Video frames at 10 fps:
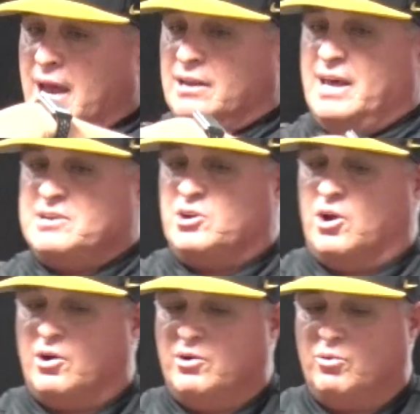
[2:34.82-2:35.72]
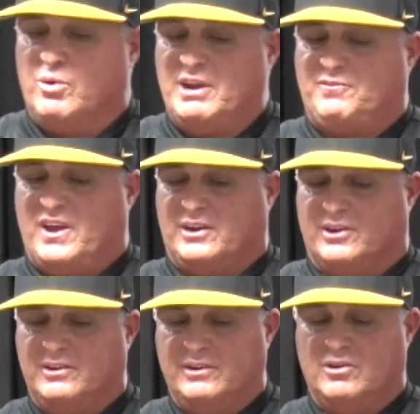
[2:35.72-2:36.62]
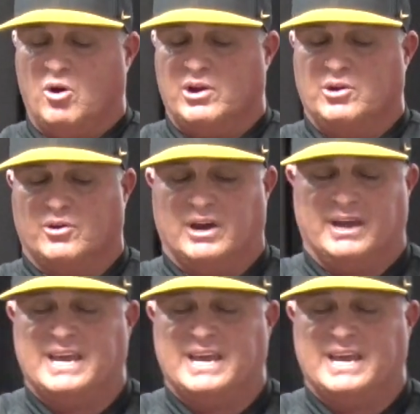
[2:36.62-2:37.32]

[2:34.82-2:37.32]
and letting your ring finger or your